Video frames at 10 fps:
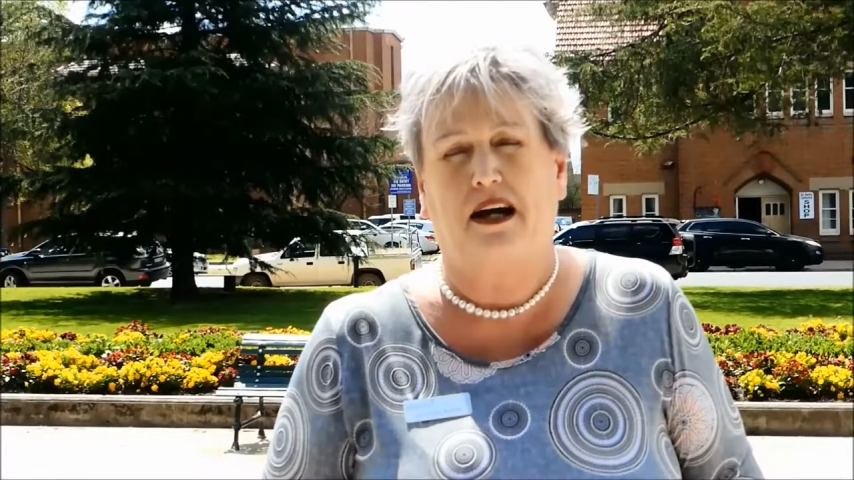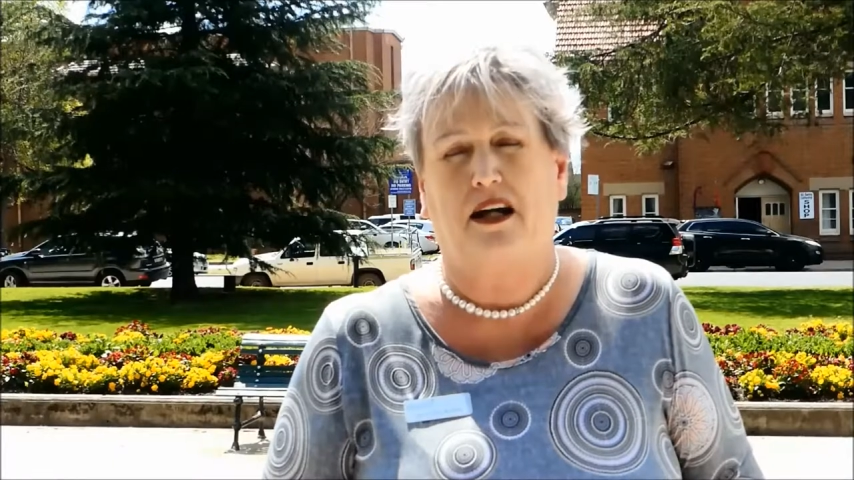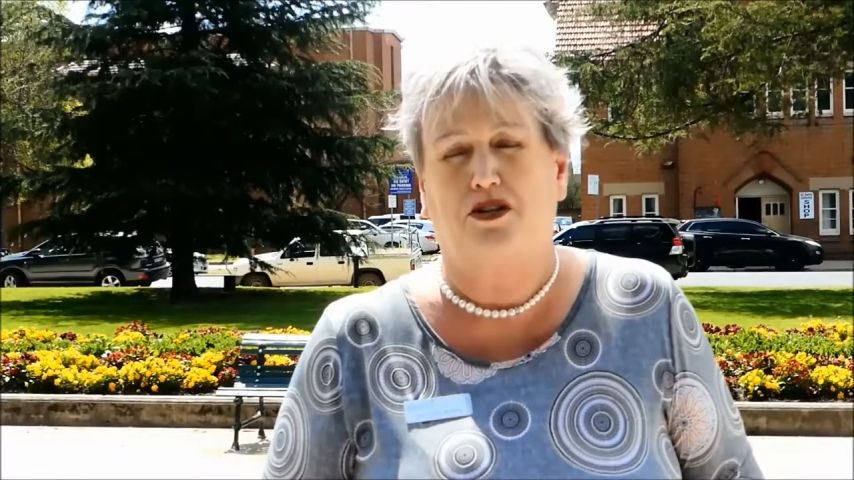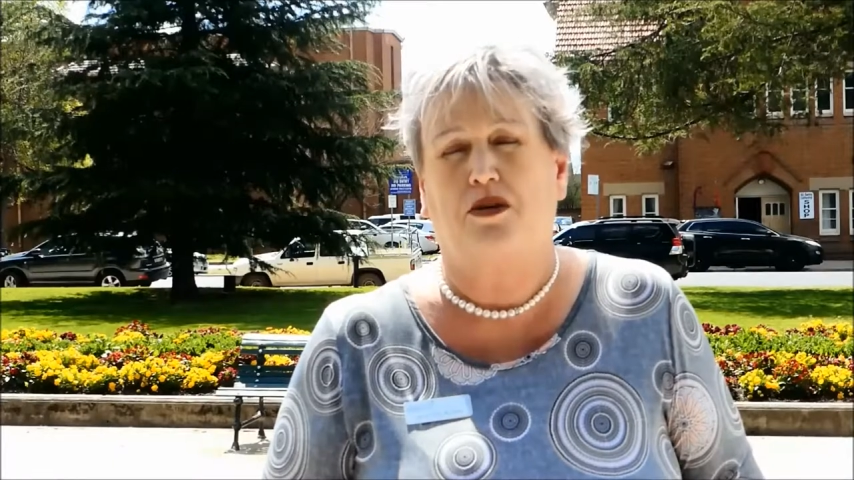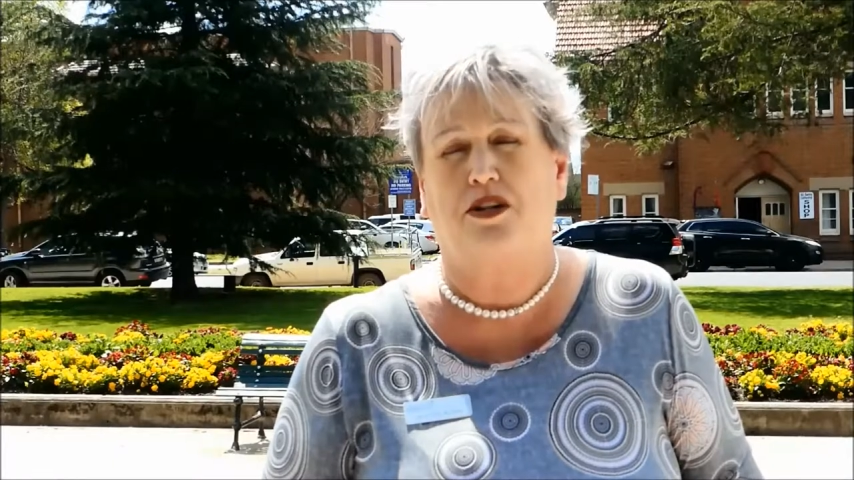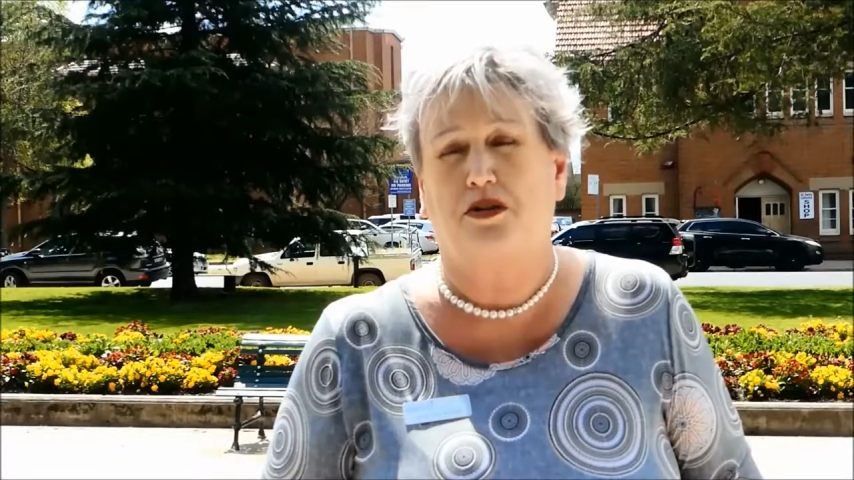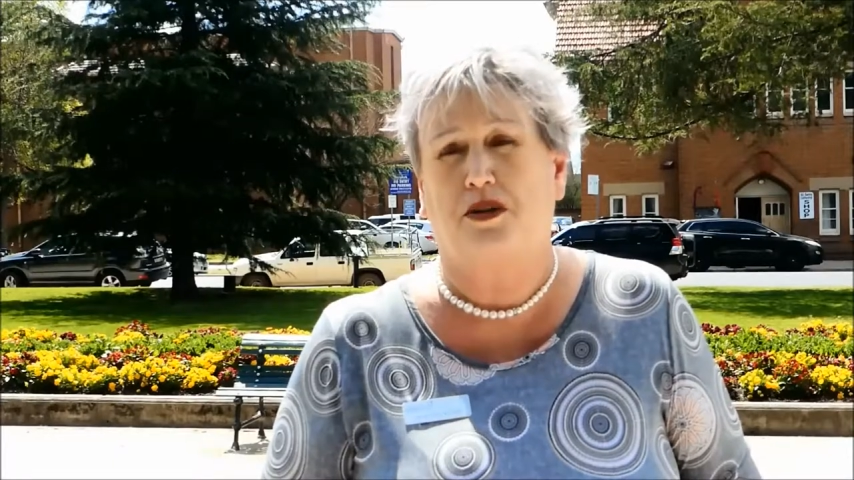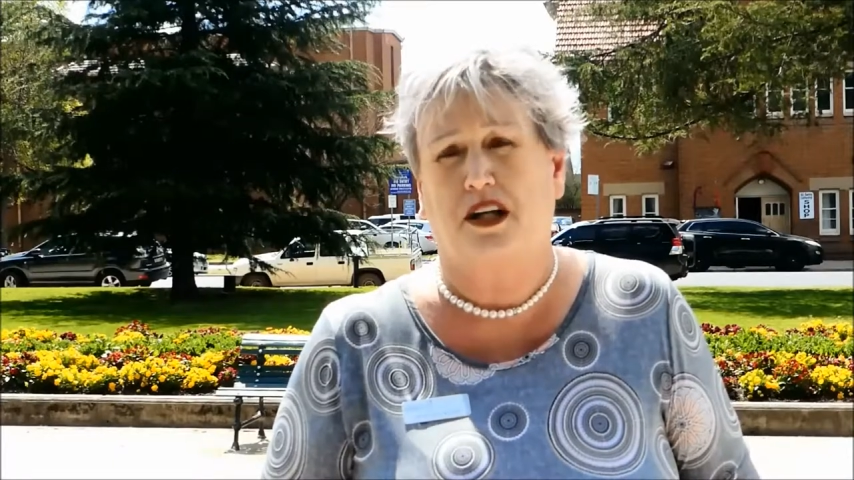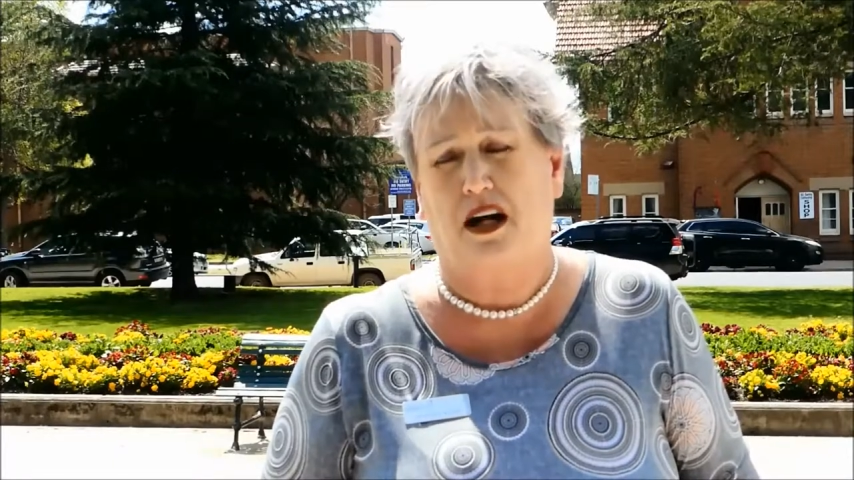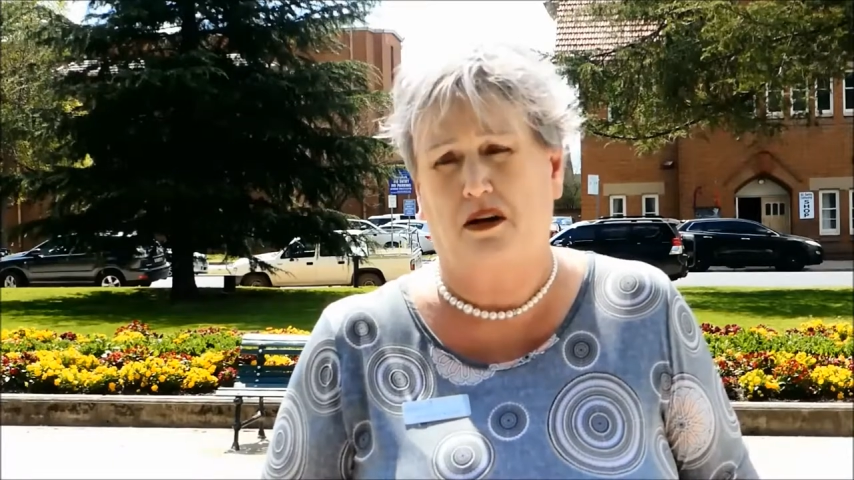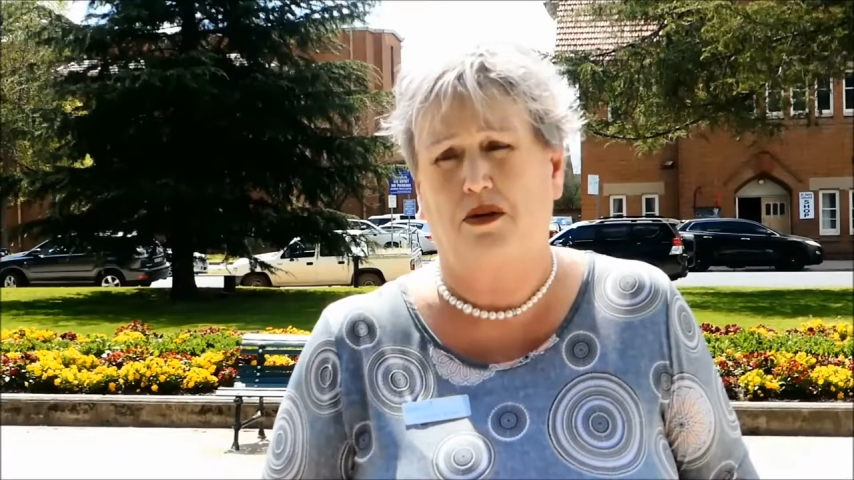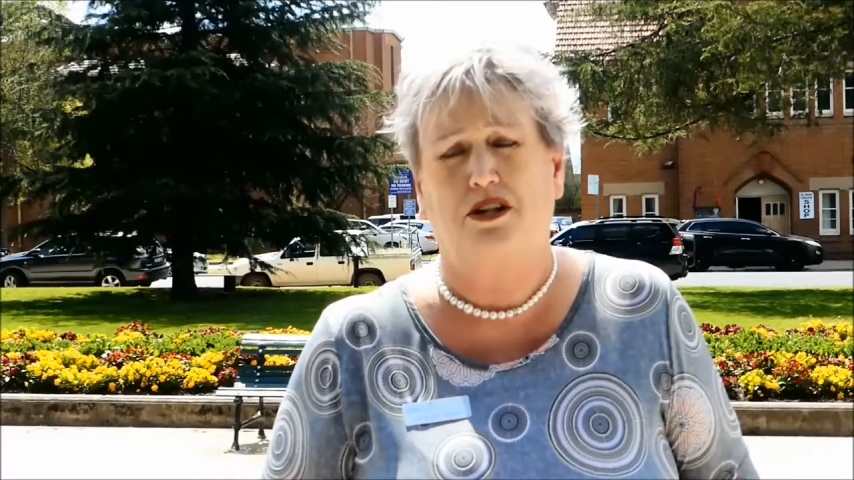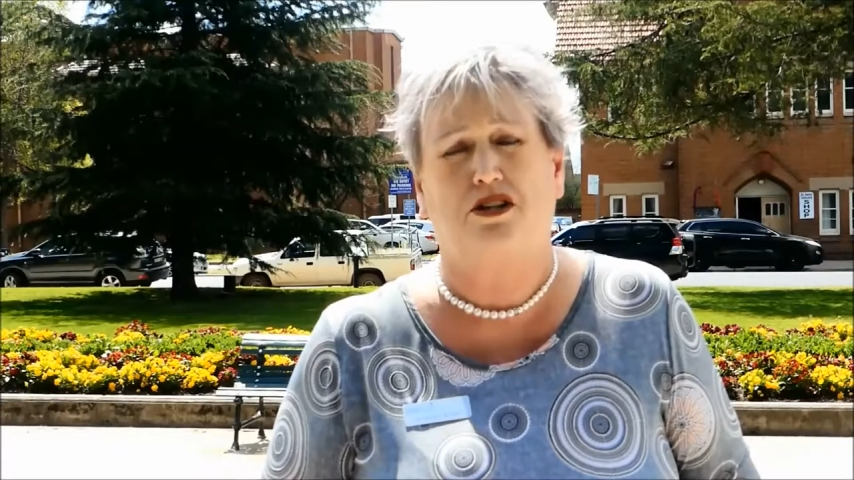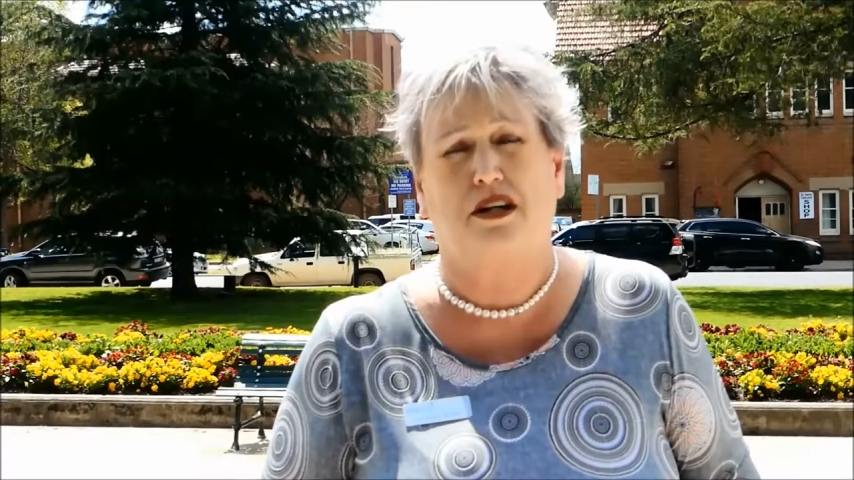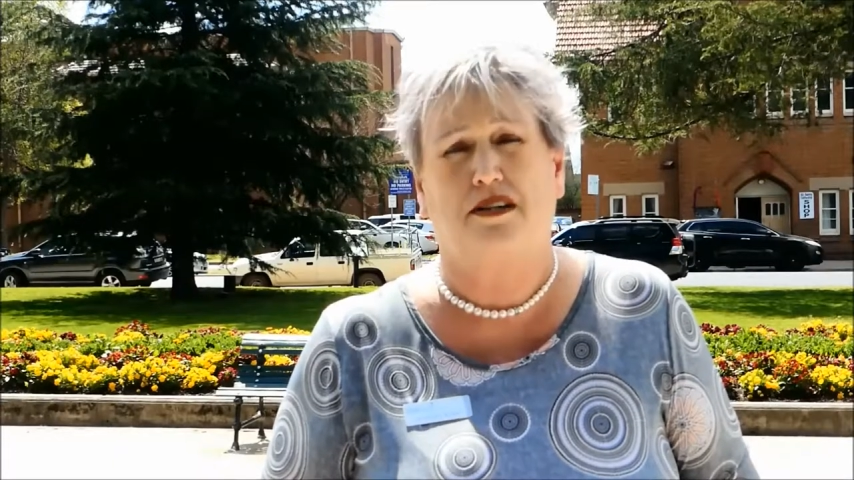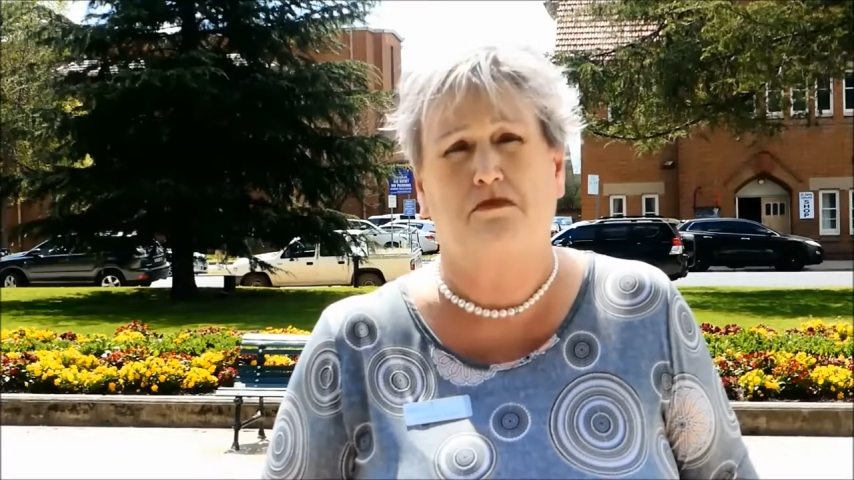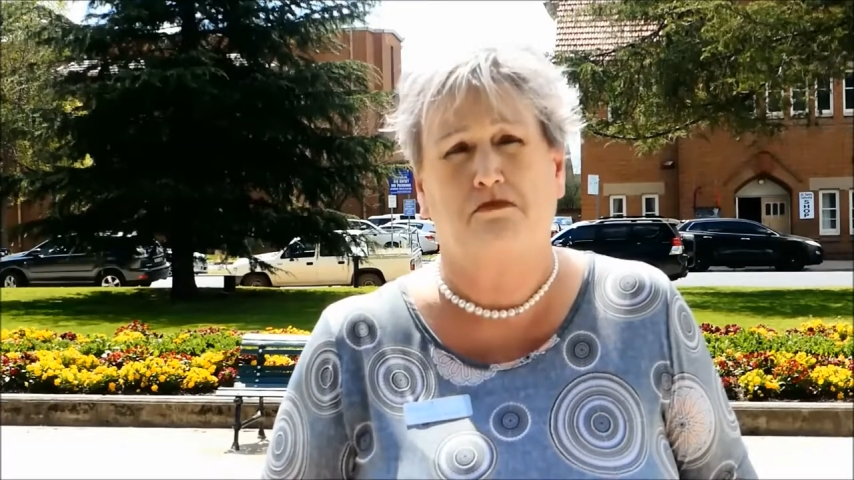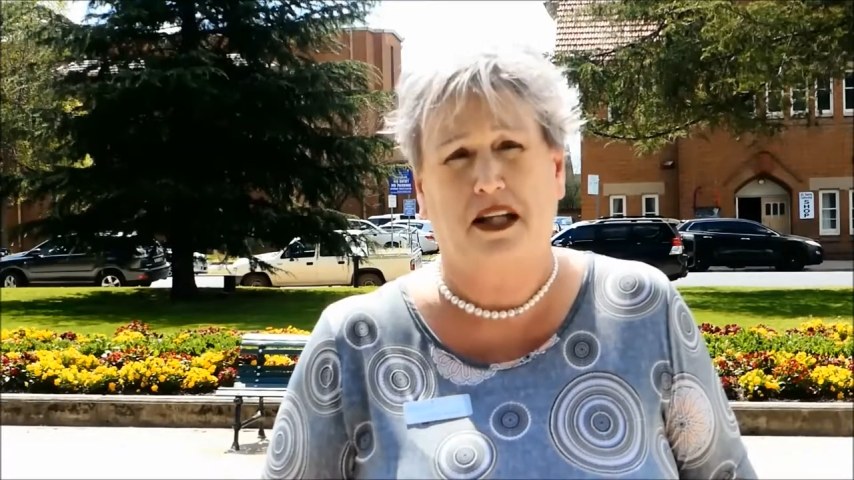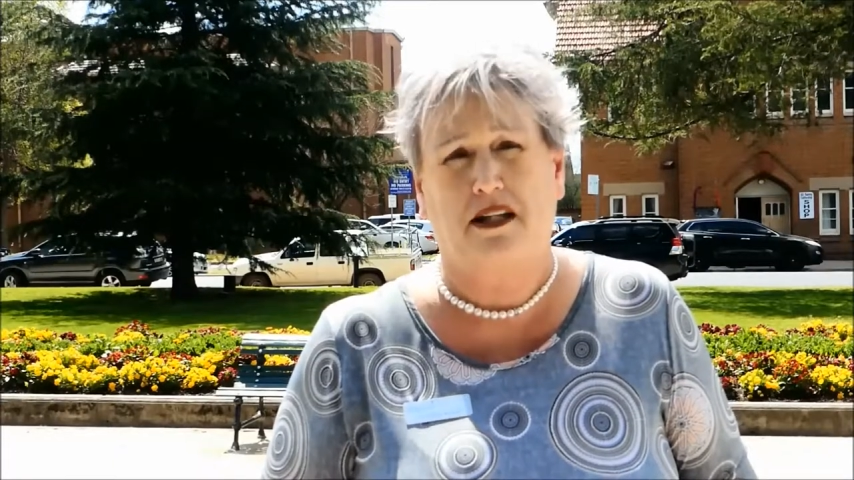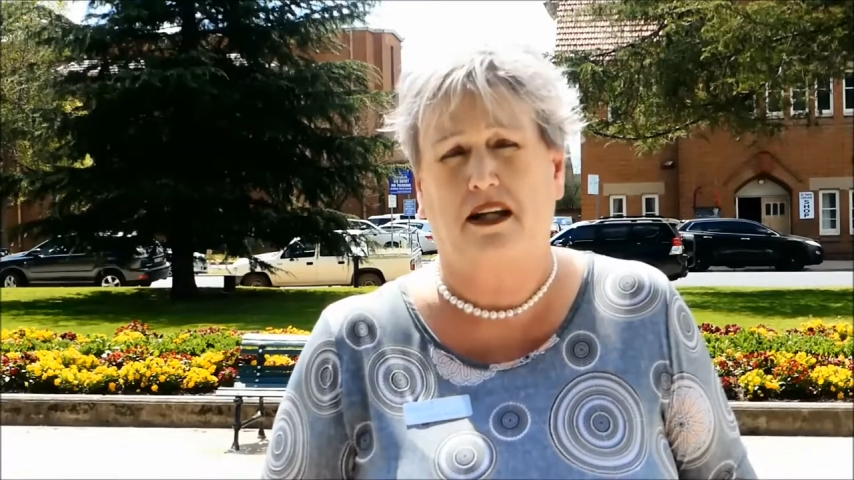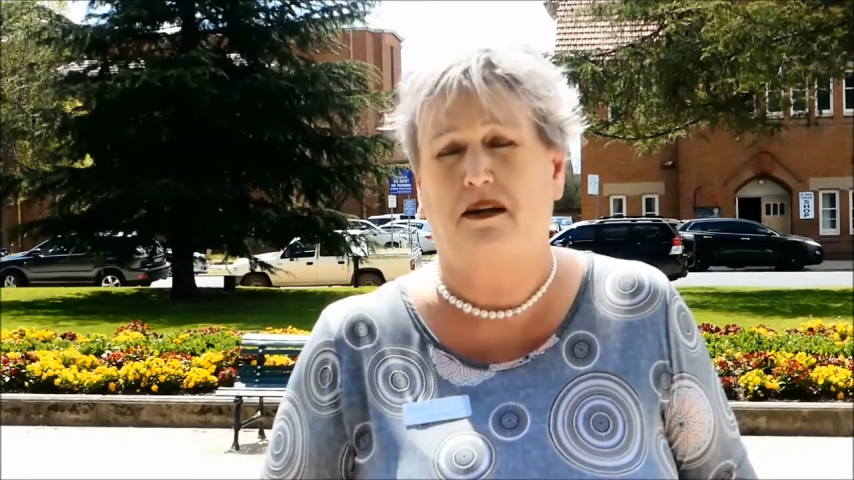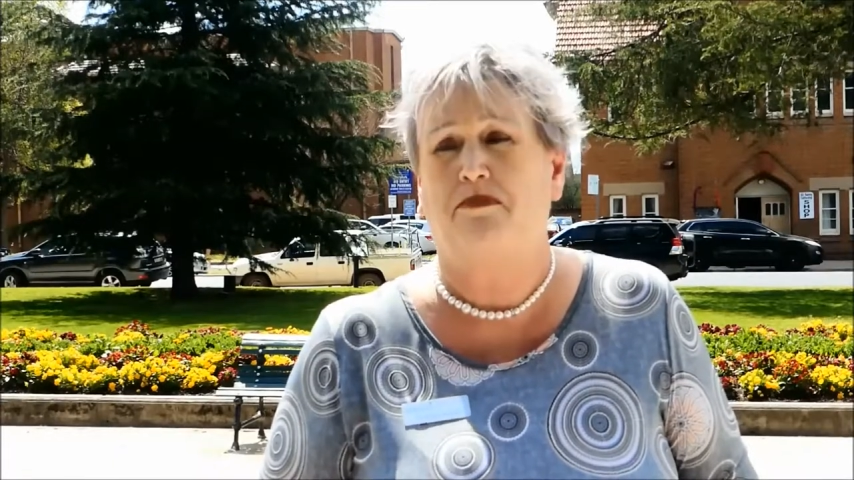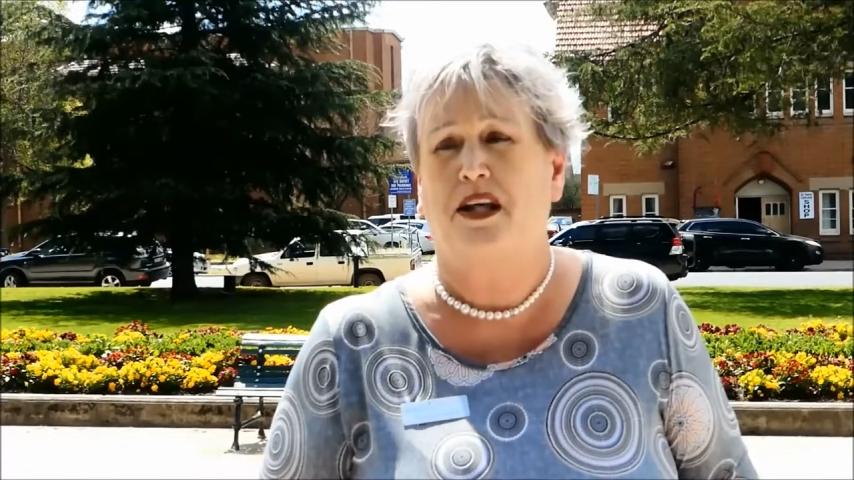are trying to encourage as many